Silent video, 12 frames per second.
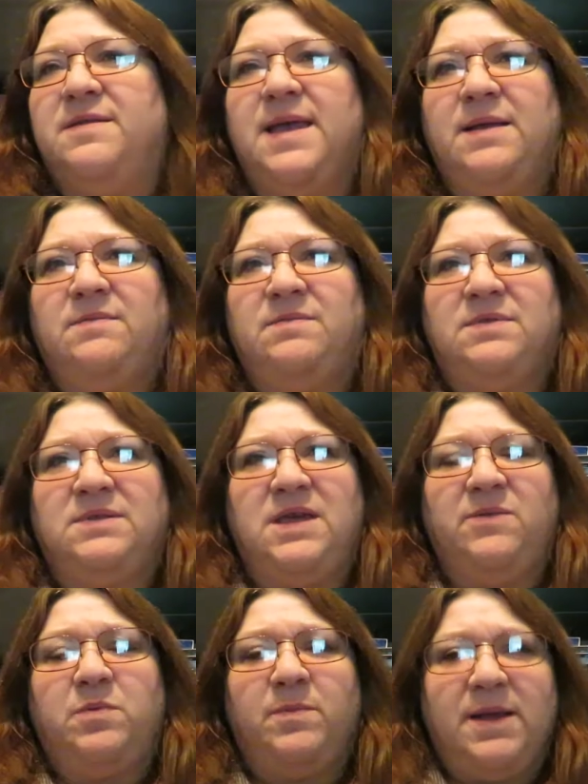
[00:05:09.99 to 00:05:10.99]
they
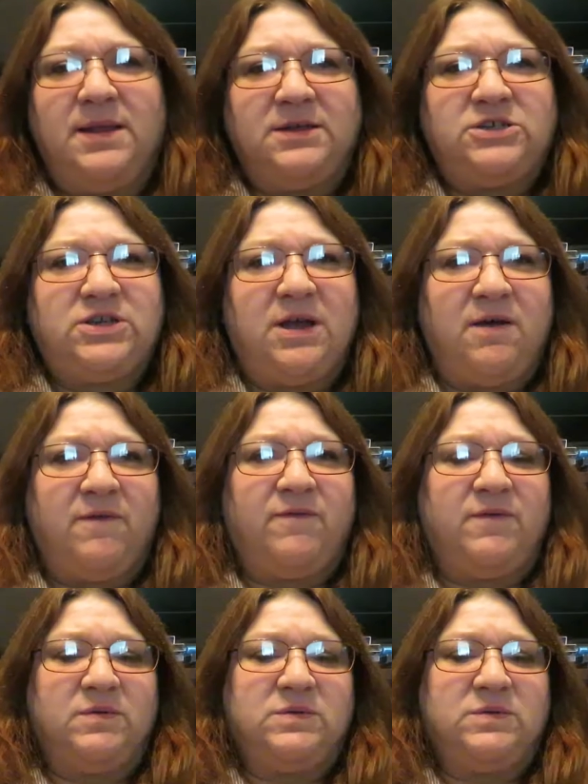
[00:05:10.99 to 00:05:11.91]
keep them on the shelf.